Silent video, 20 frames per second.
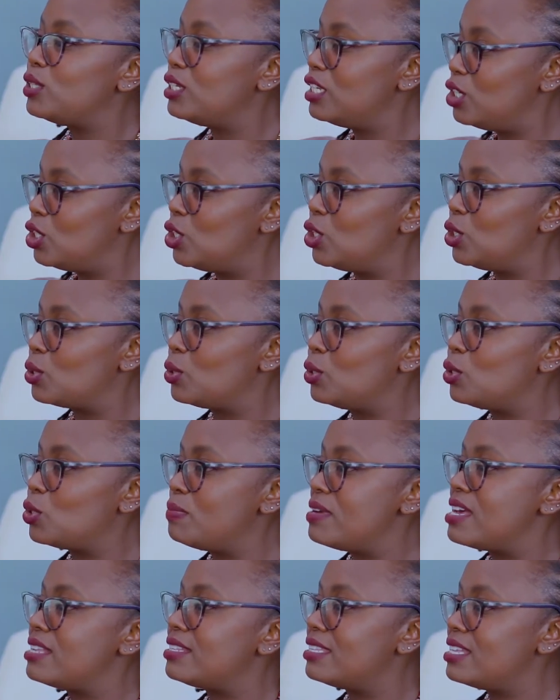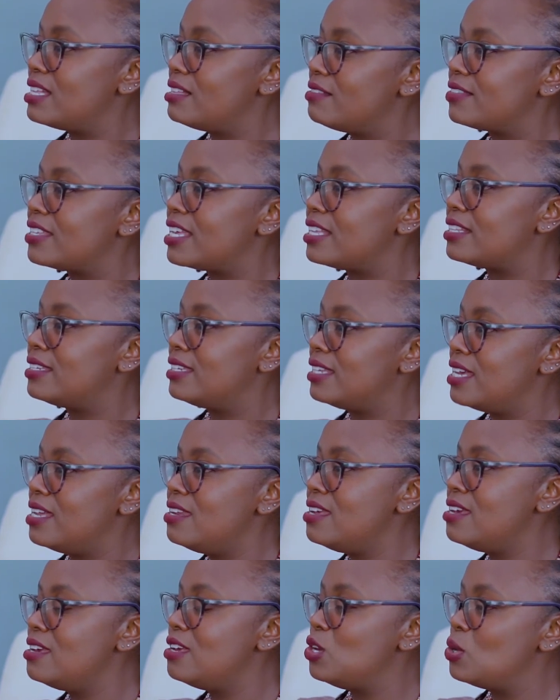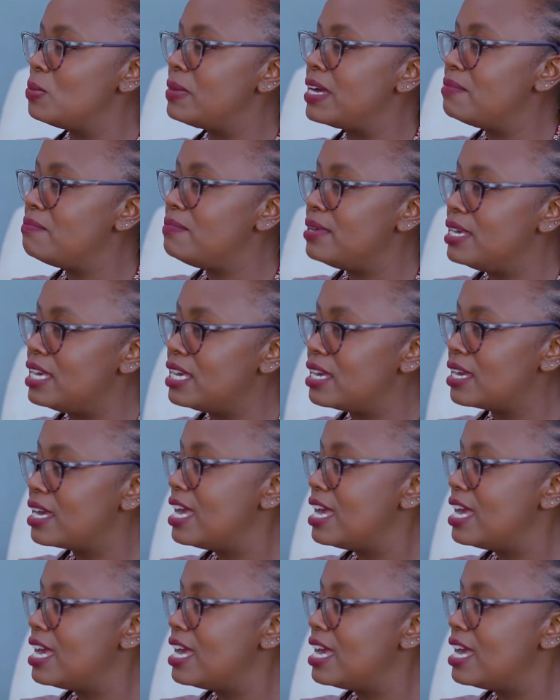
teach you to be a self-sustaining human being